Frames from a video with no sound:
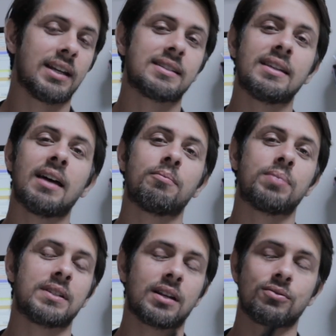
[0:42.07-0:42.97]
and it's not
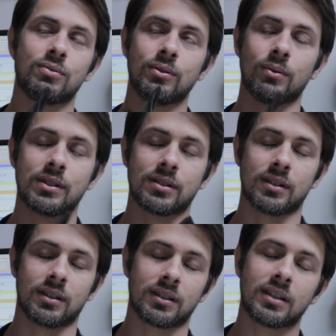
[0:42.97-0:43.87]
potentially going
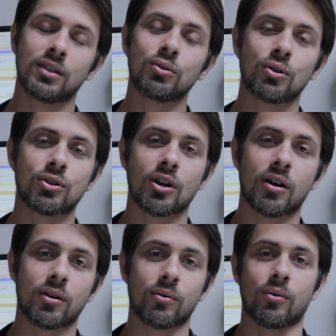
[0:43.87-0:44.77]
to kill your
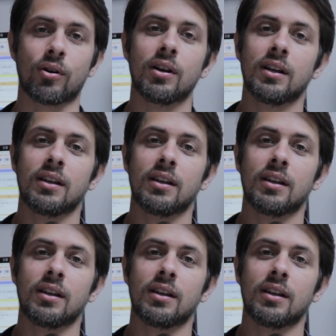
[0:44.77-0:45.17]
dog or,